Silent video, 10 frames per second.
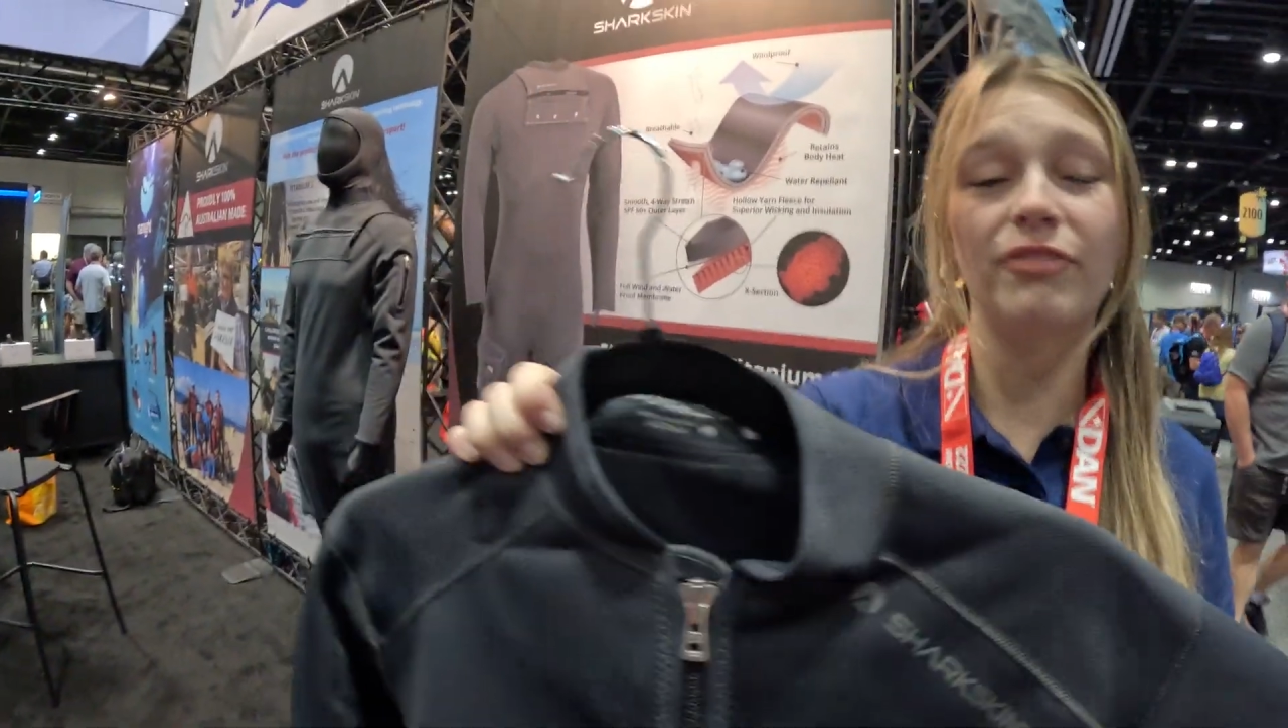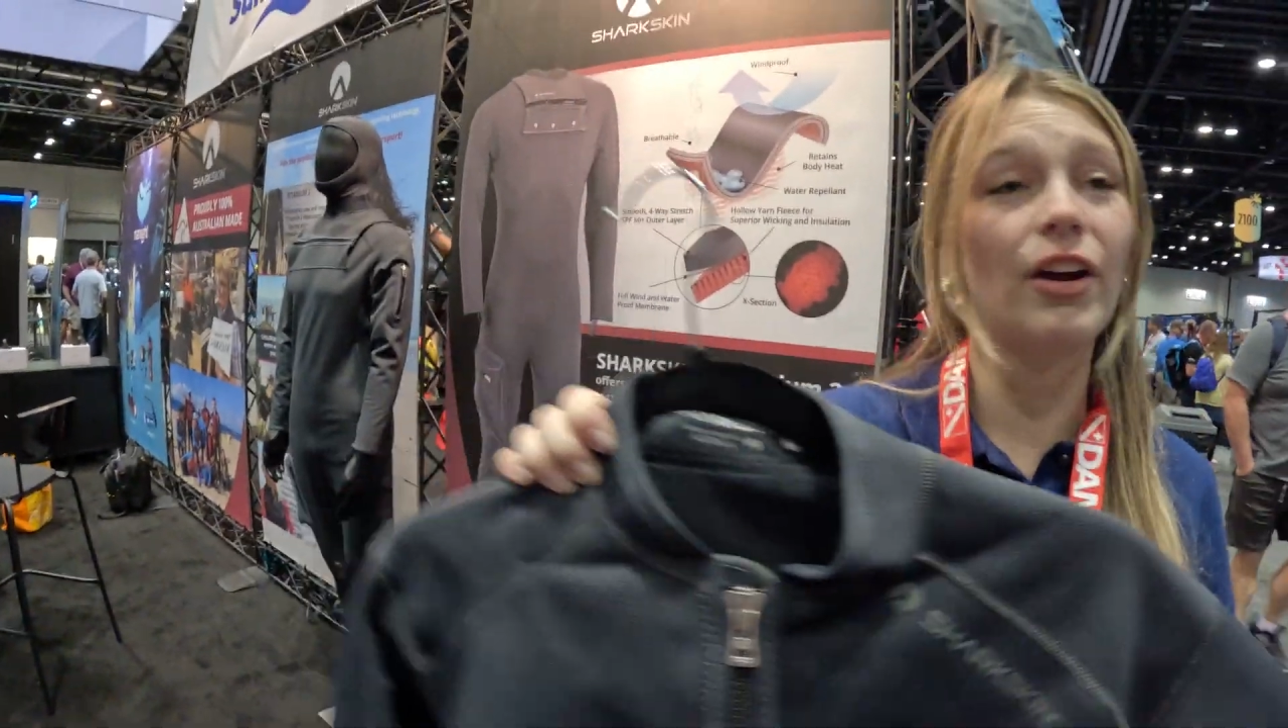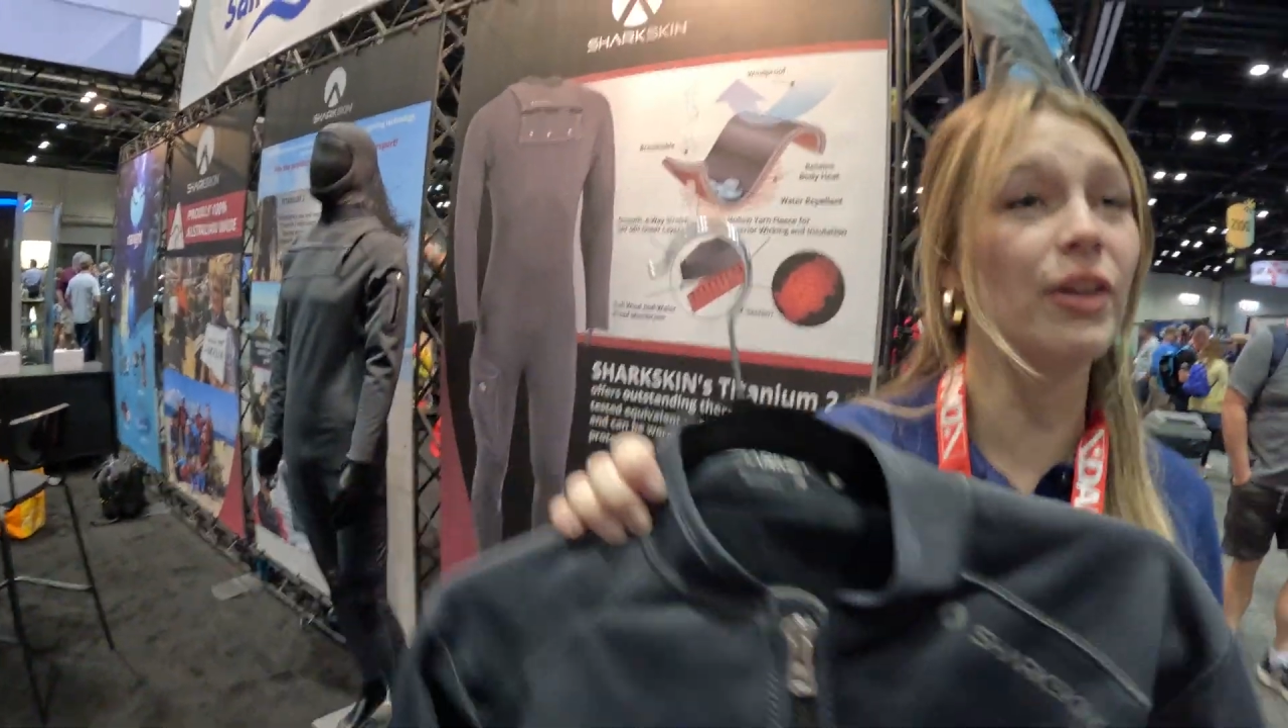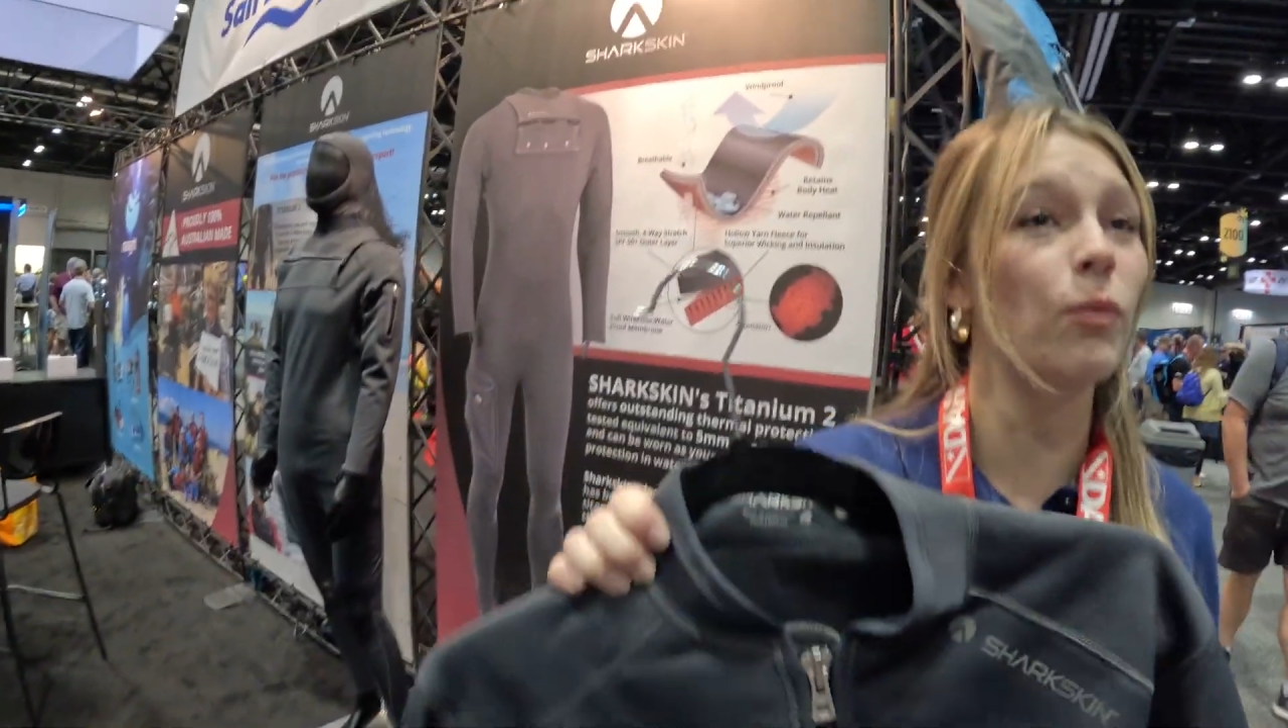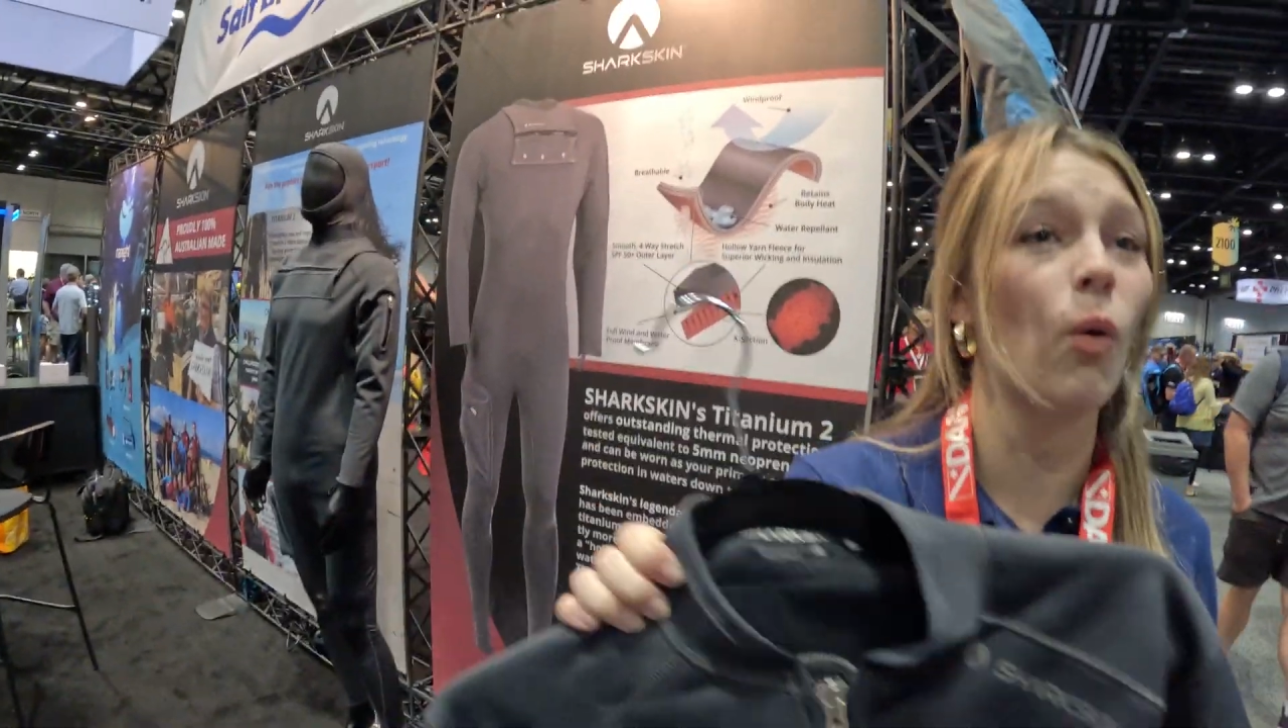
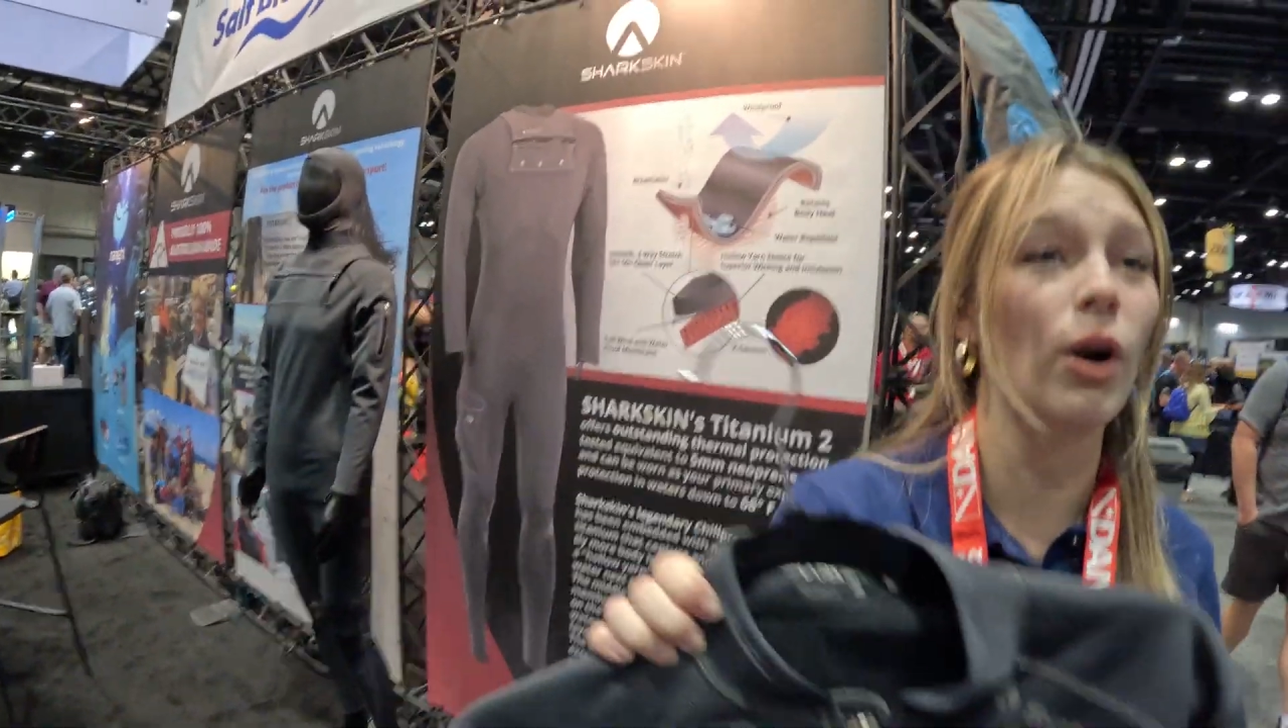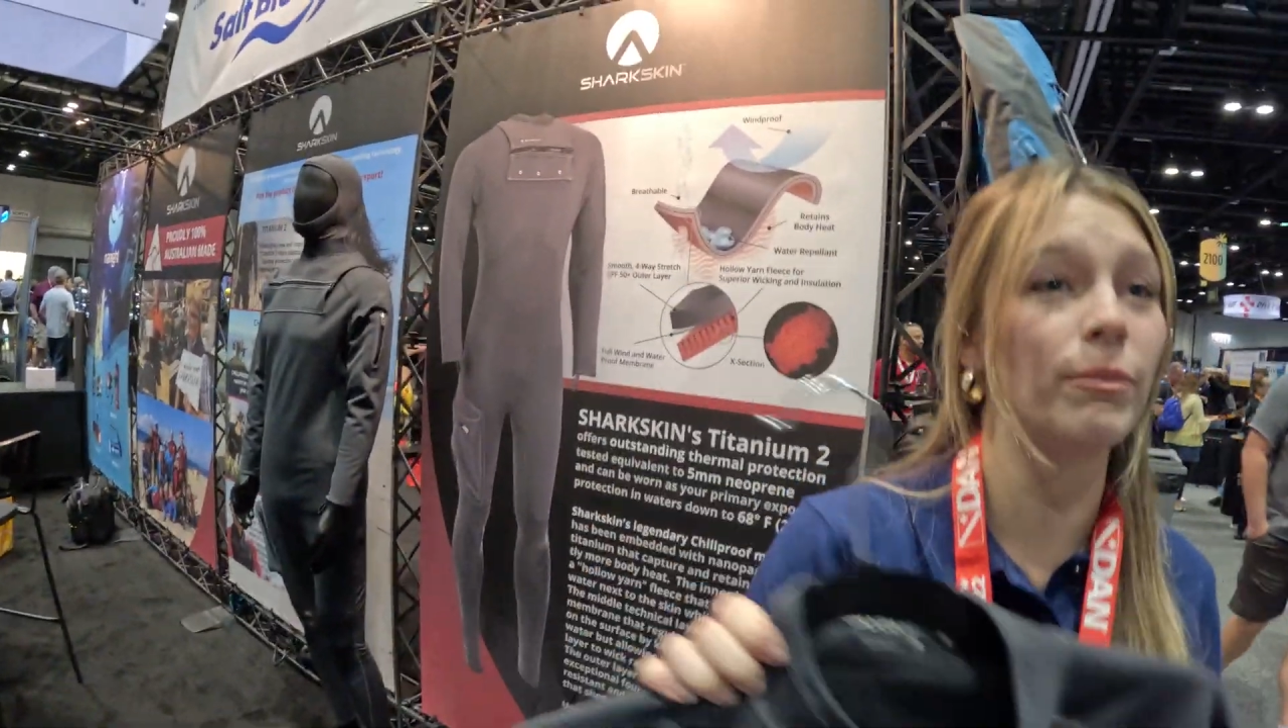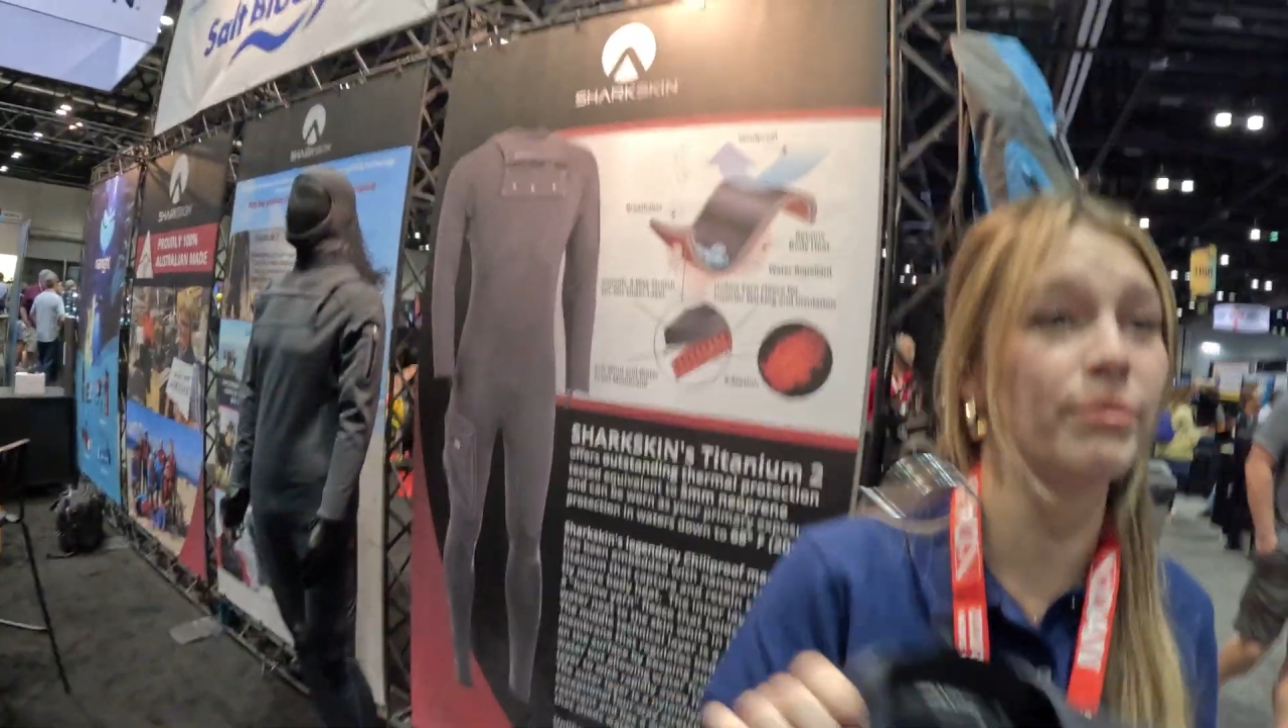very warm.